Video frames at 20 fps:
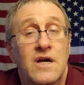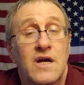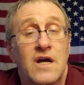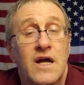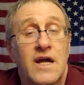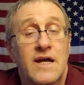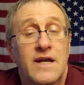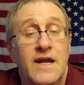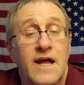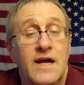
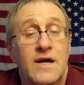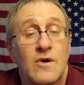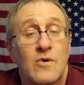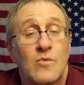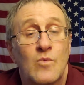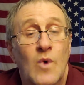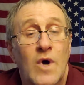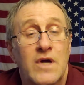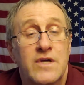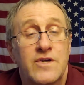And
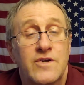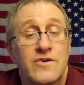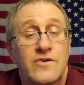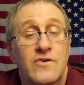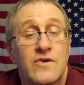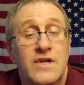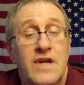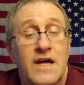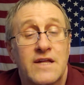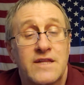while you're
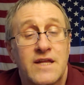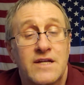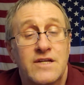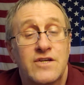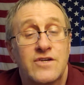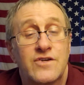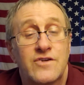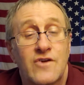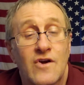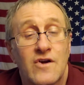doing that, then you
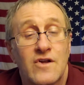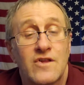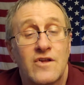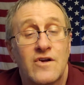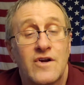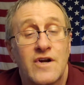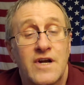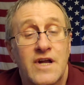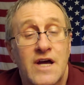start learning